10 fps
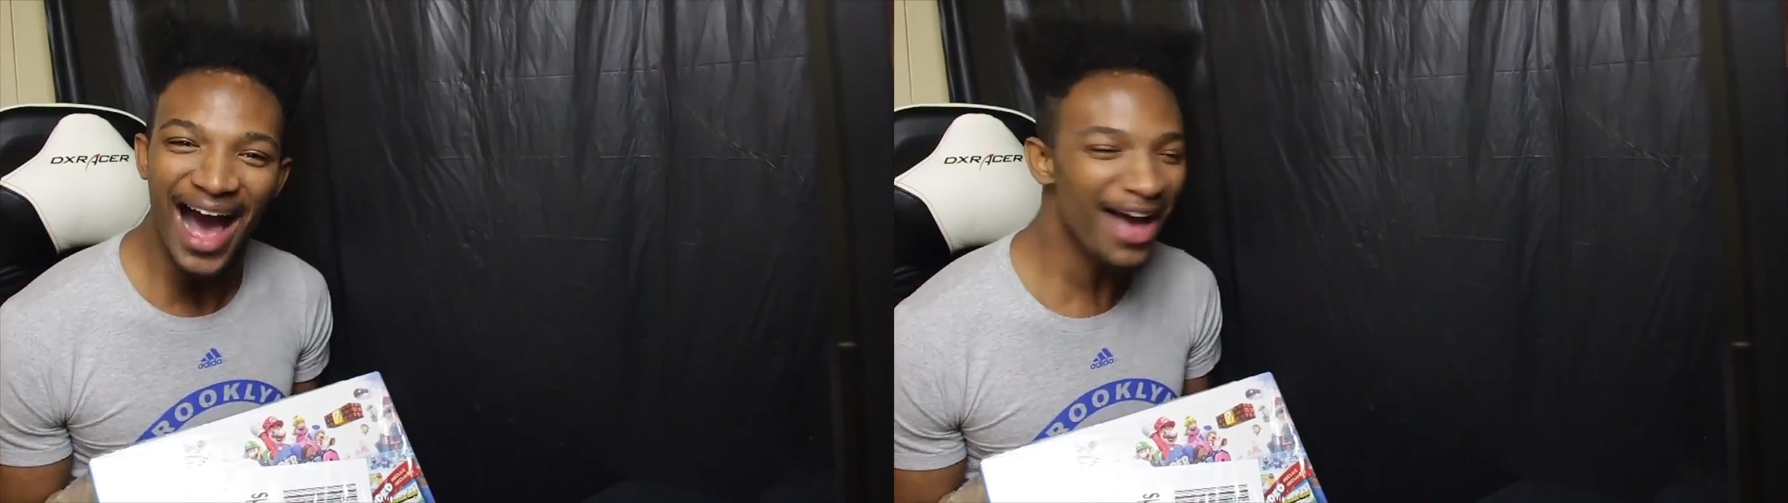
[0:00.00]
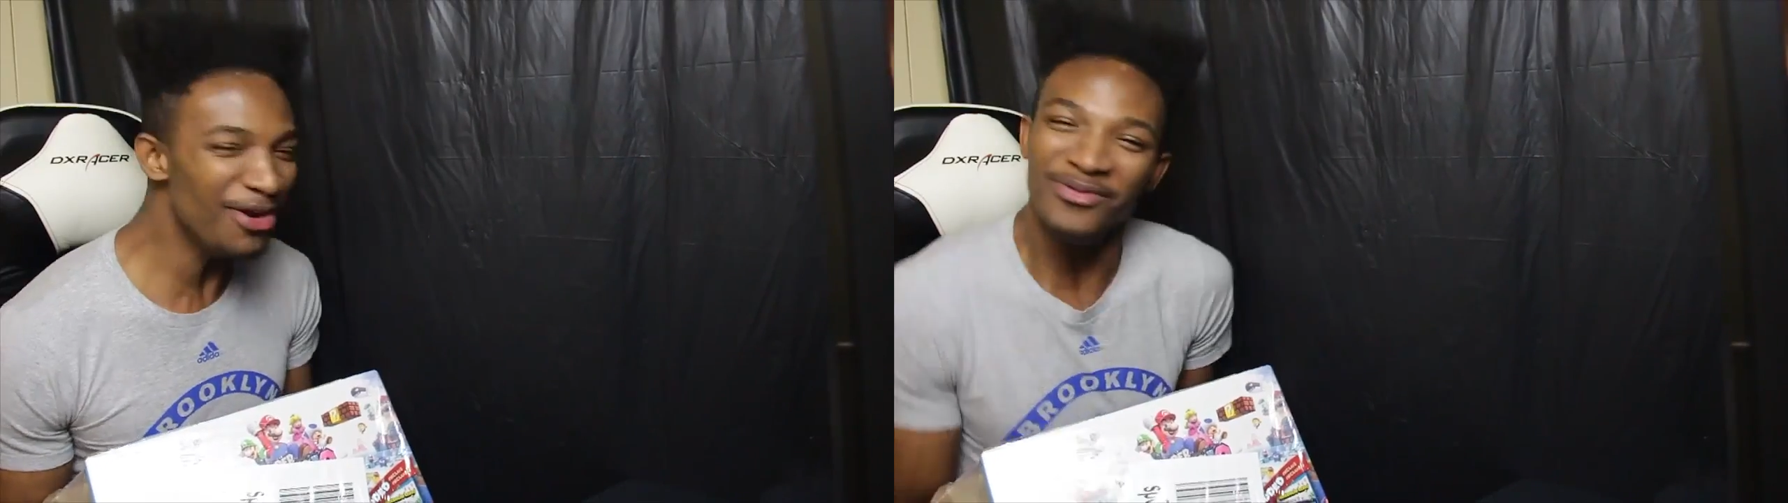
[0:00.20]

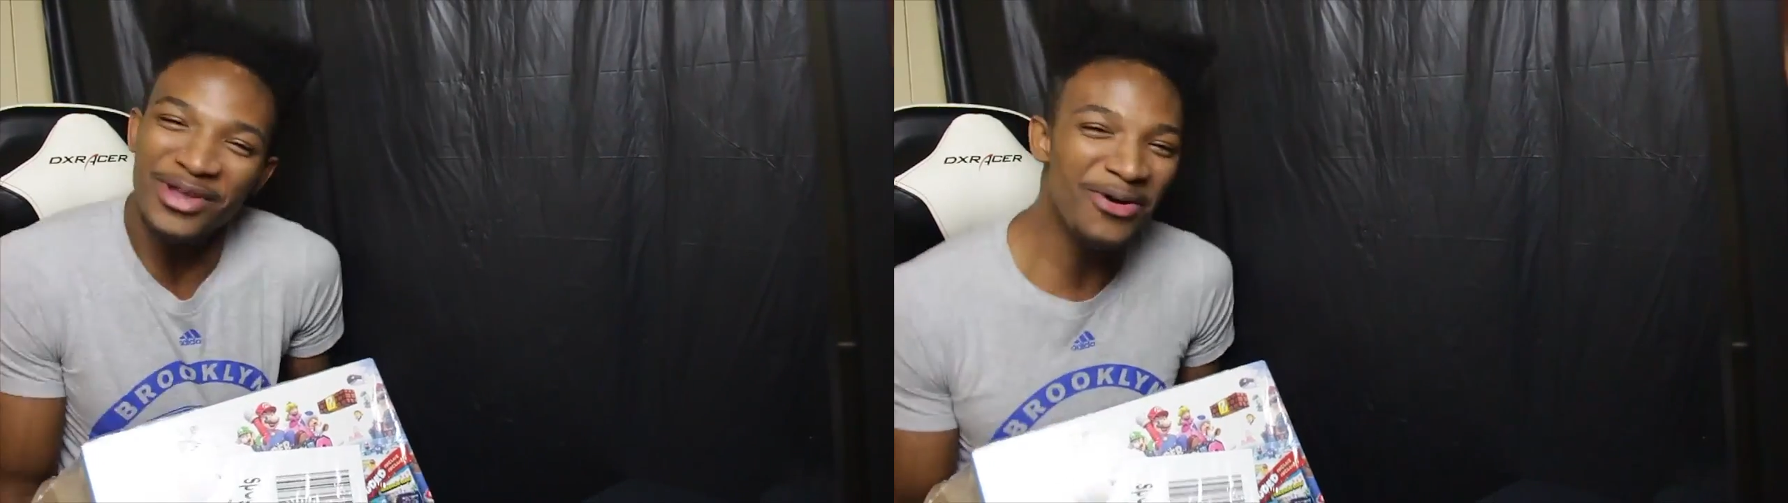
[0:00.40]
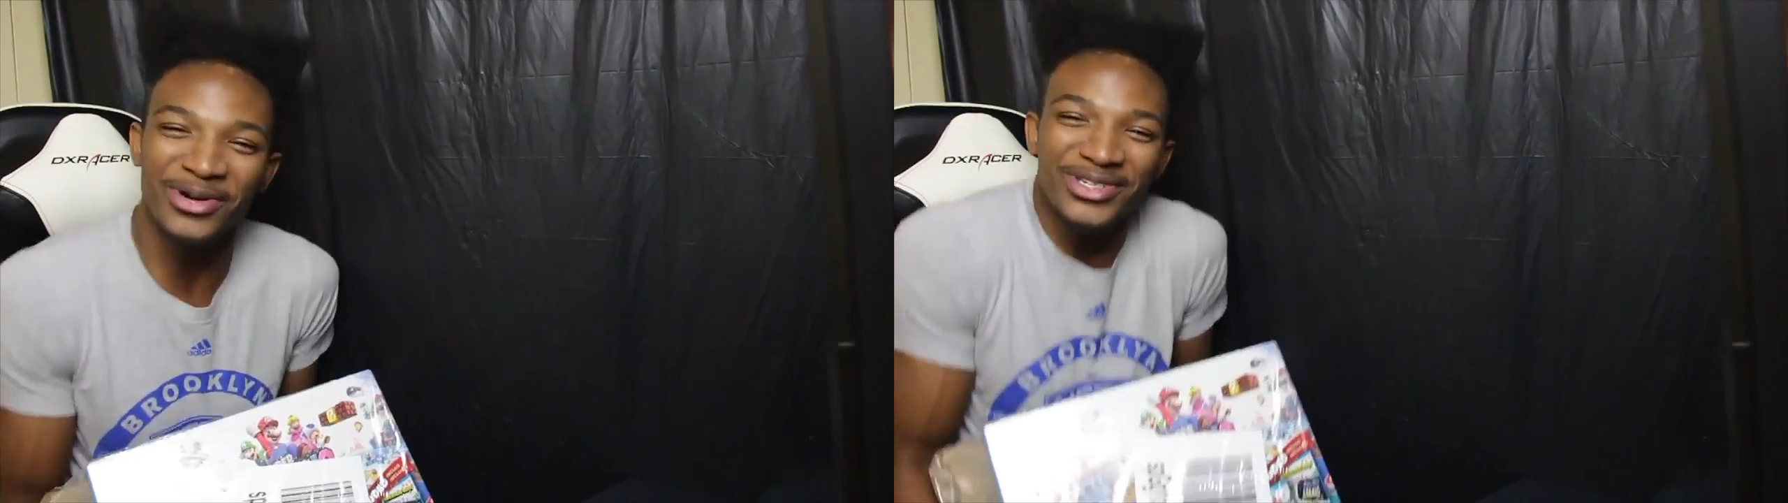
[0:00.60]
I
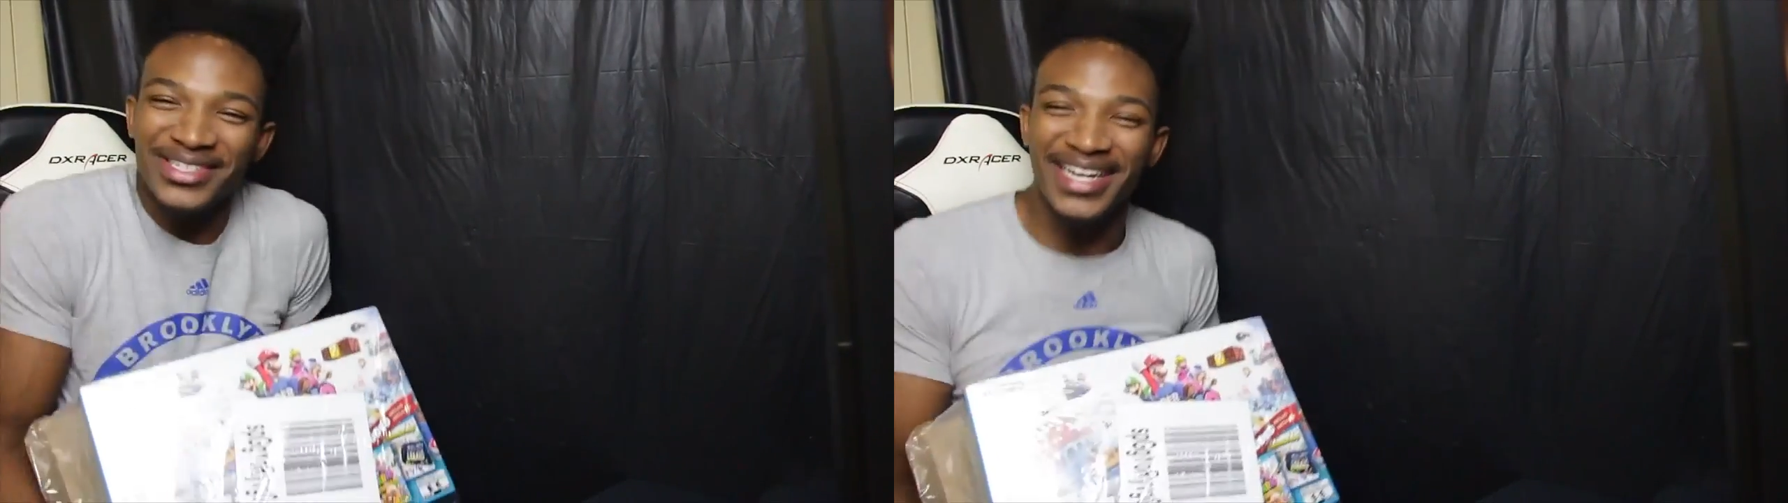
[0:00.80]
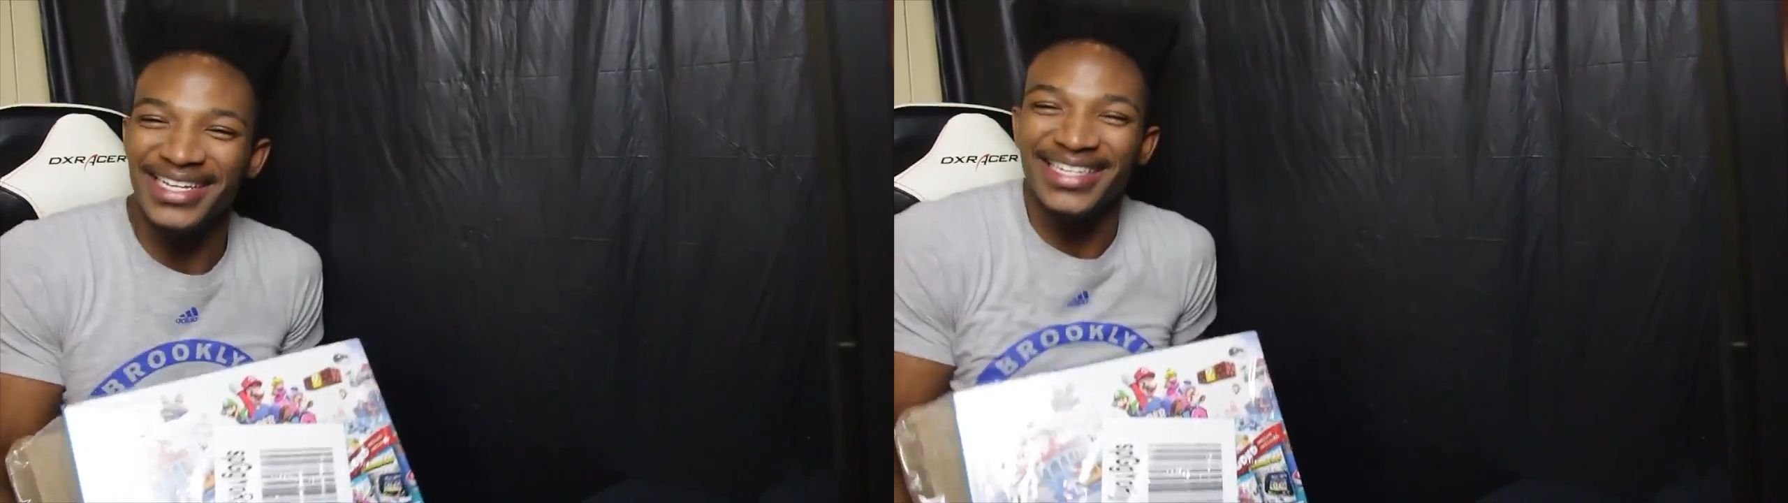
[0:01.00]
don't know what you
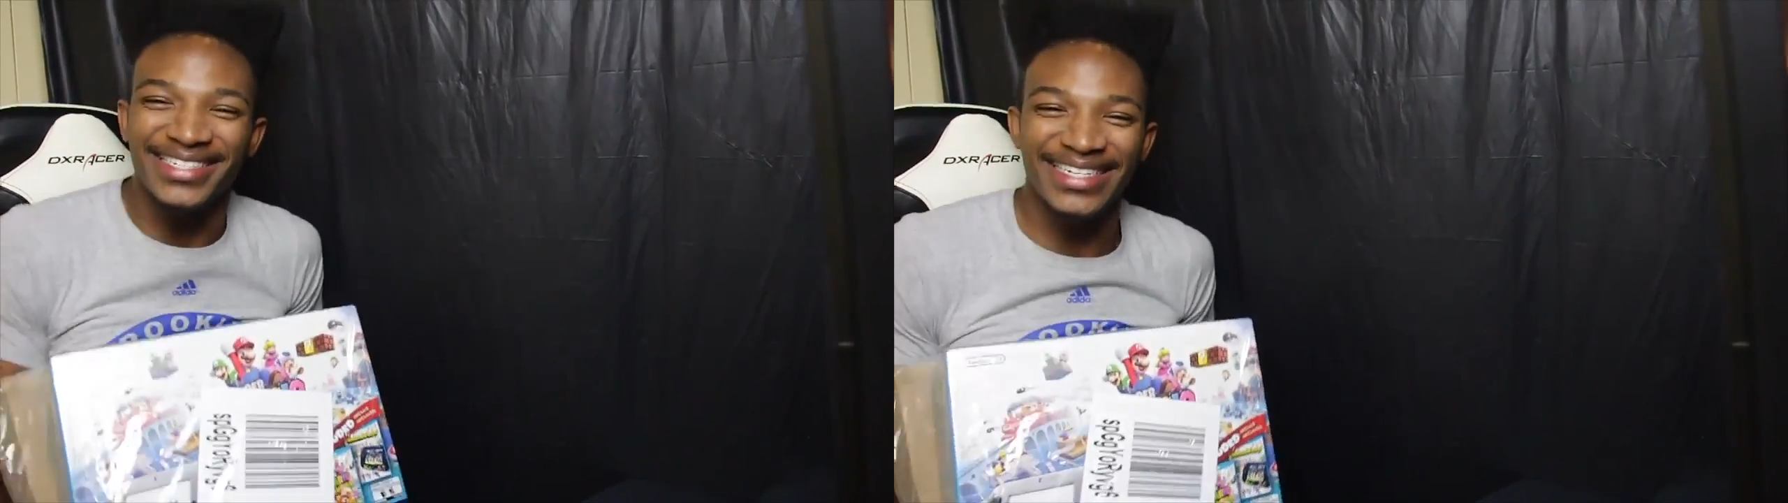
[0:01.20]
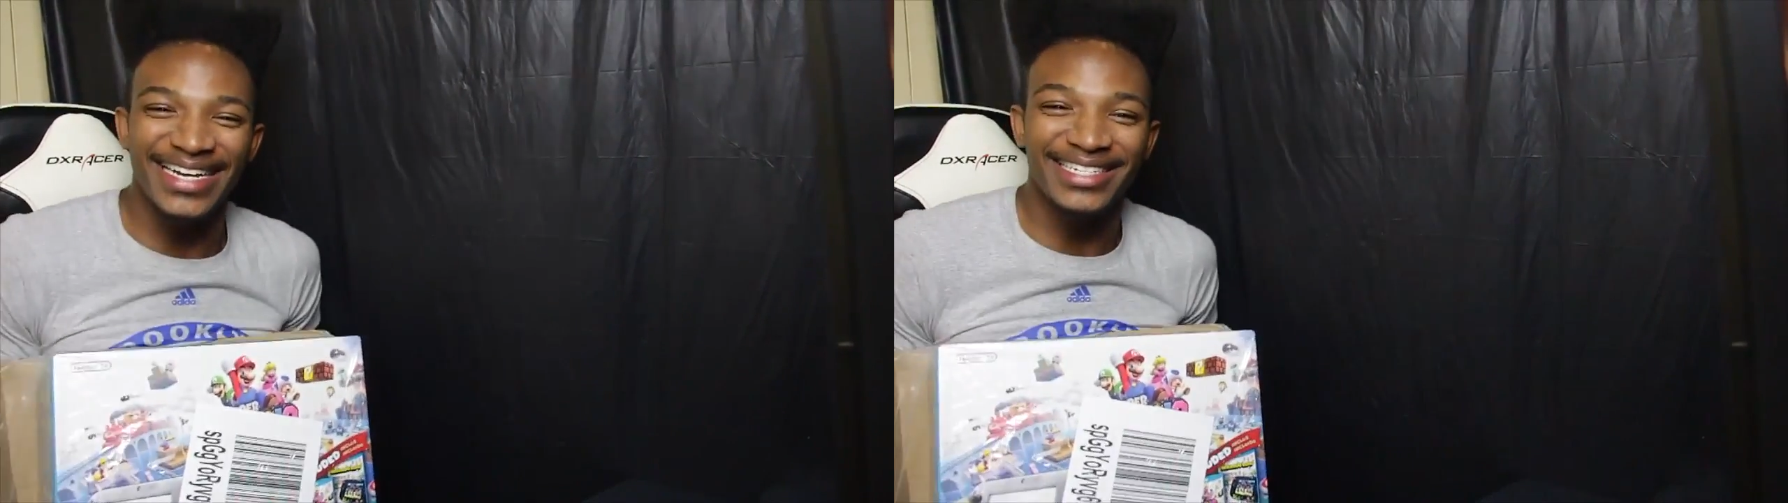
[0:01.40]
think
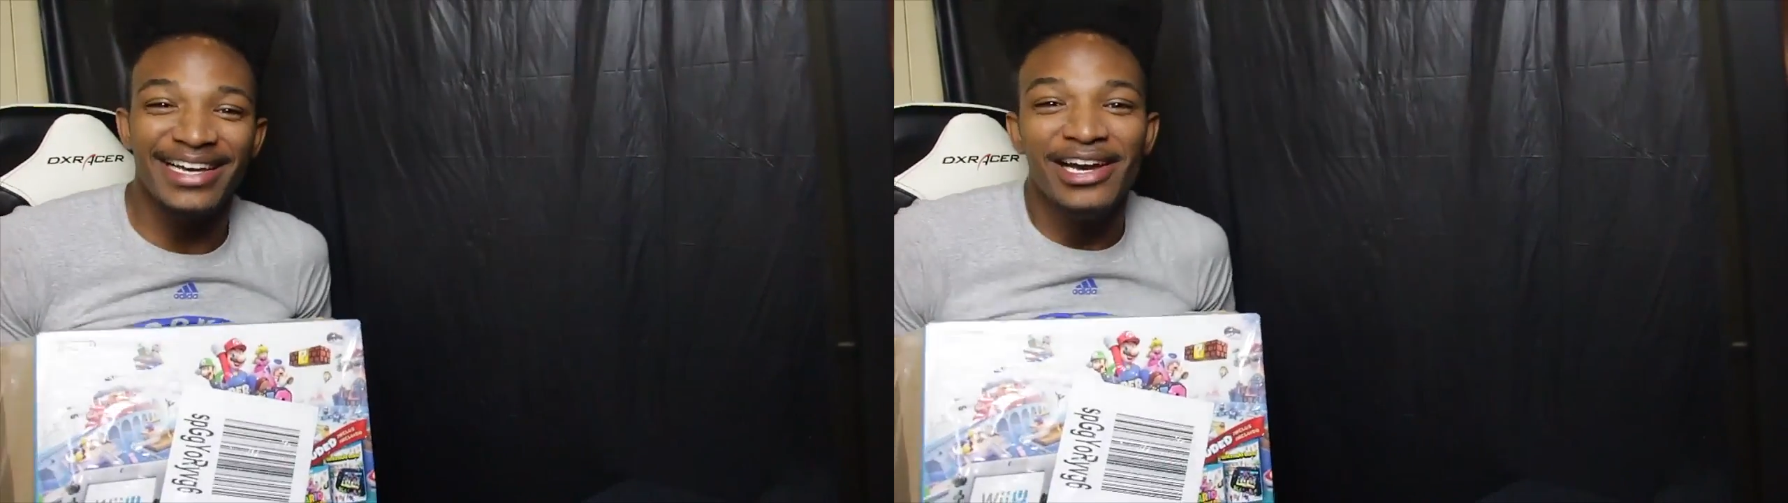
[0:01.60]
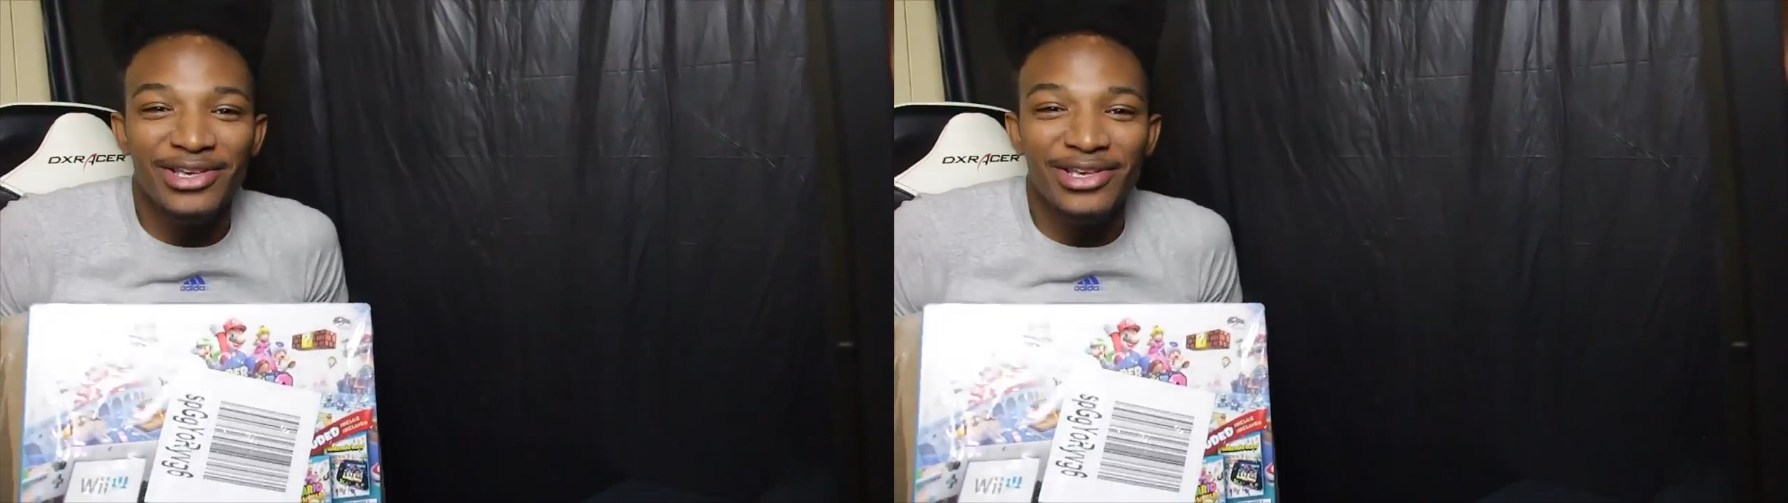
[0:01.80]
this is.